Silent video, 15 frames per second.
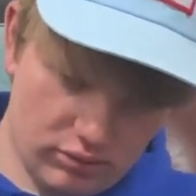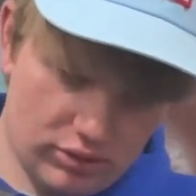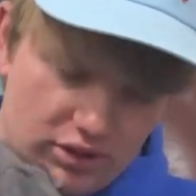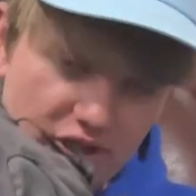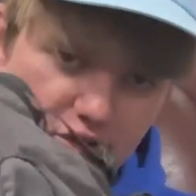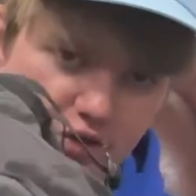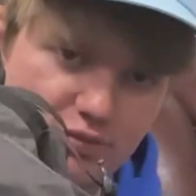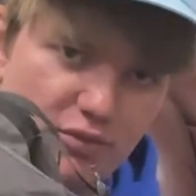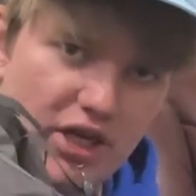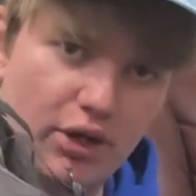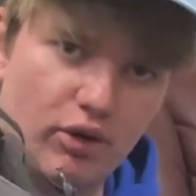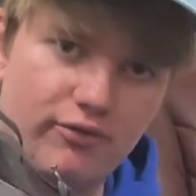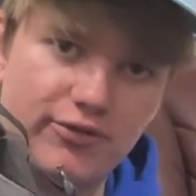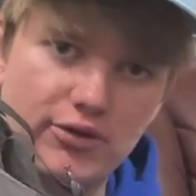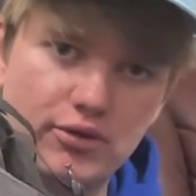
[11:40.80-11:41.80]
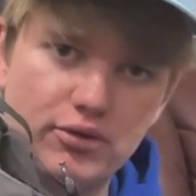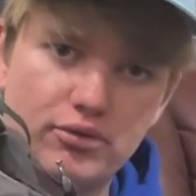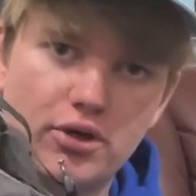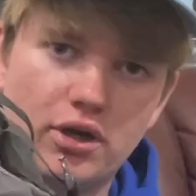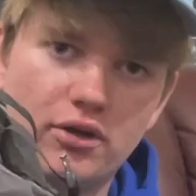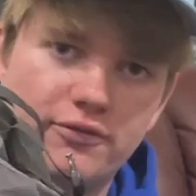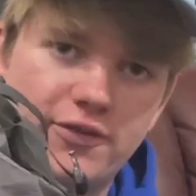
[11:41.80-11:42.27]
this was my
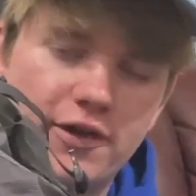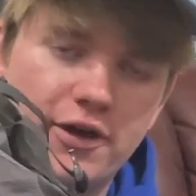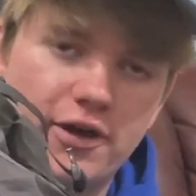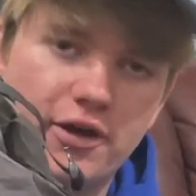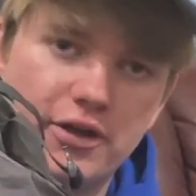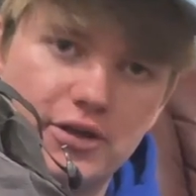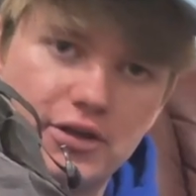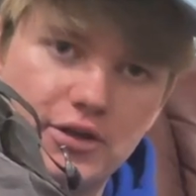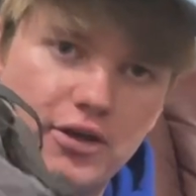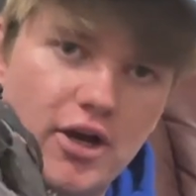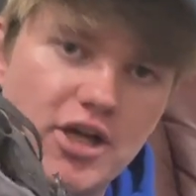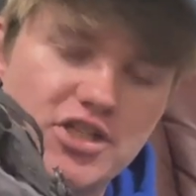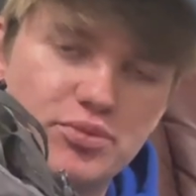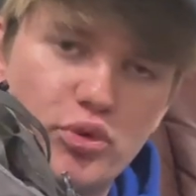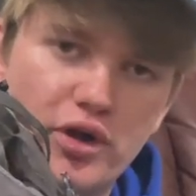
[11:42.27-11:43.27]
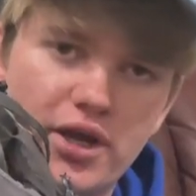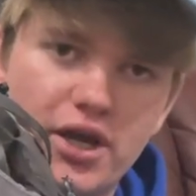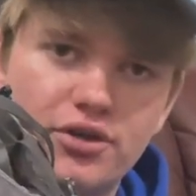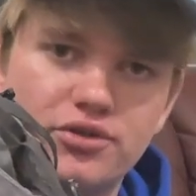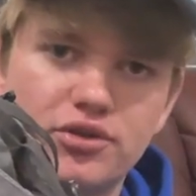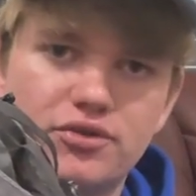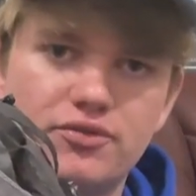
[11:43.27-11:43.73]
review of the Osprey
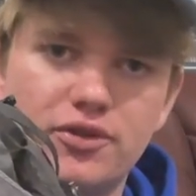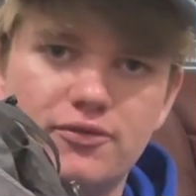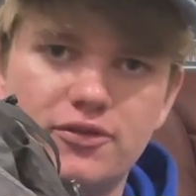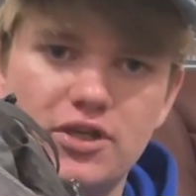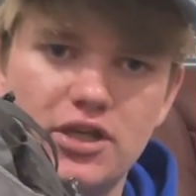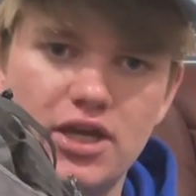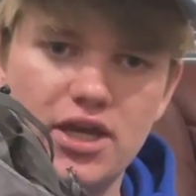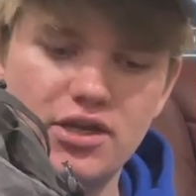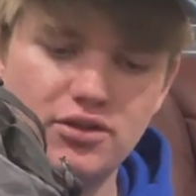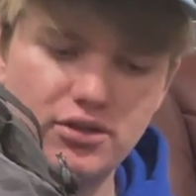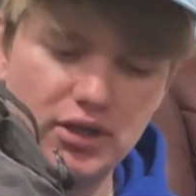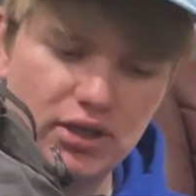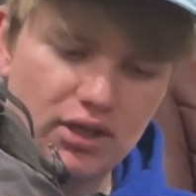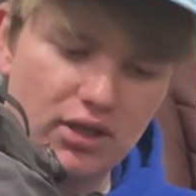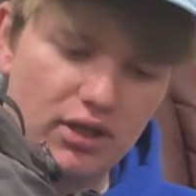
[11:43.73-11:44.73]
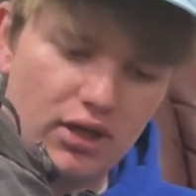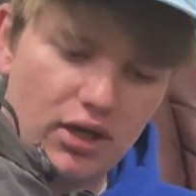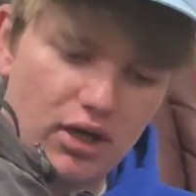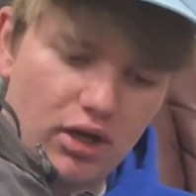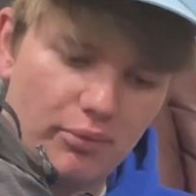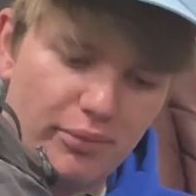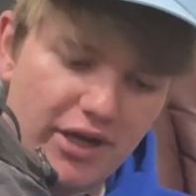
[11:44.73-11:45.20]
Exos 58
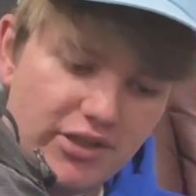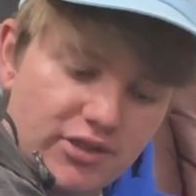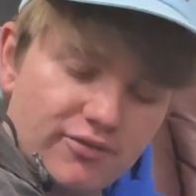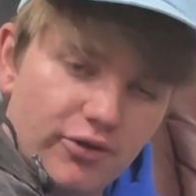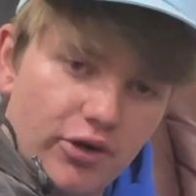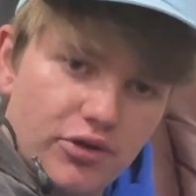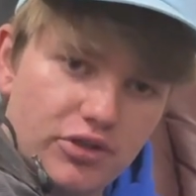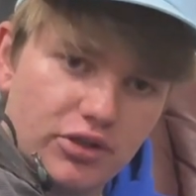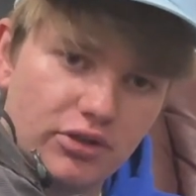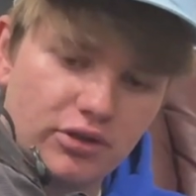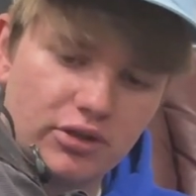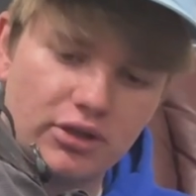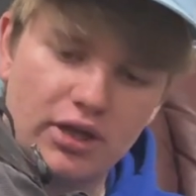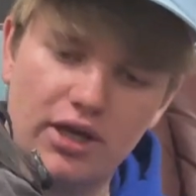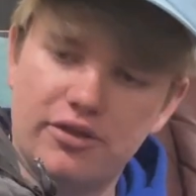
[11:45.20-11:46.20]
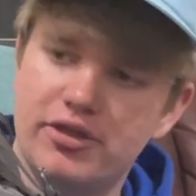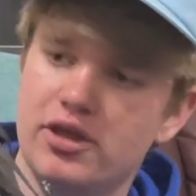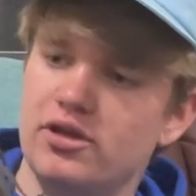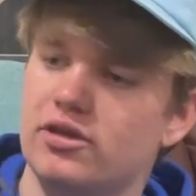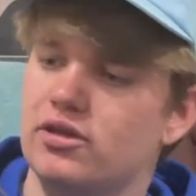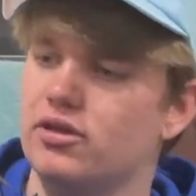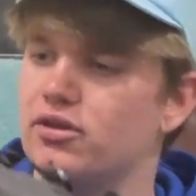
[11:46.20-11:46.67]
men's version. I
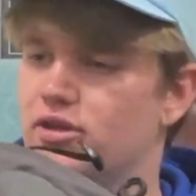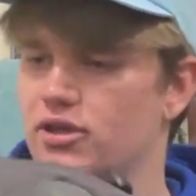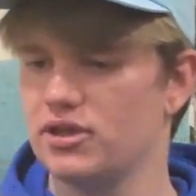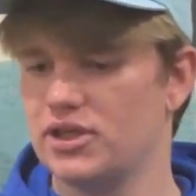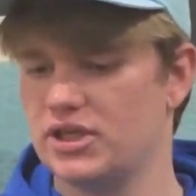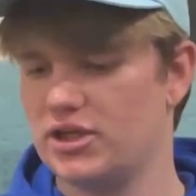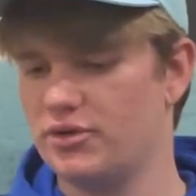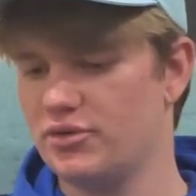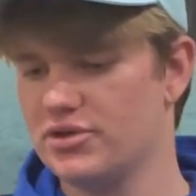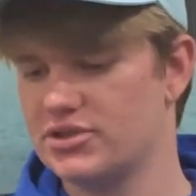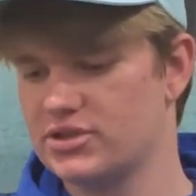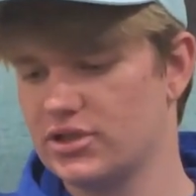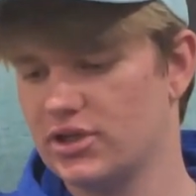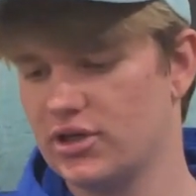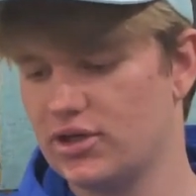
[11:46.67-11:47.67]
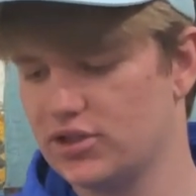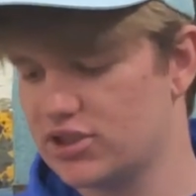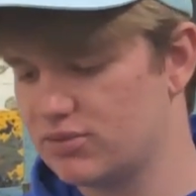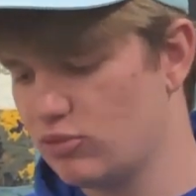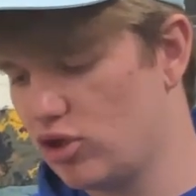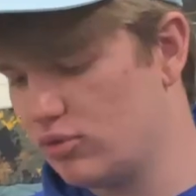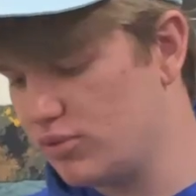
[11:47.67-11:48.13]
think it was
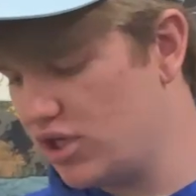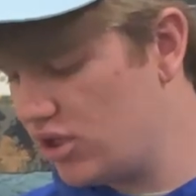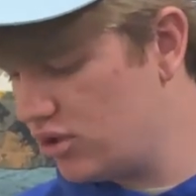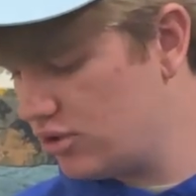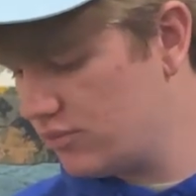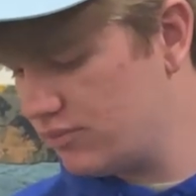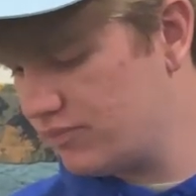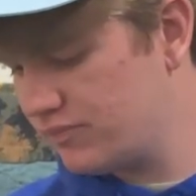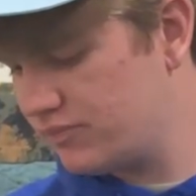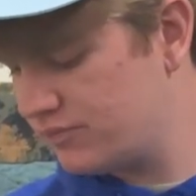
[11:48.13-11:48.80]
small medium,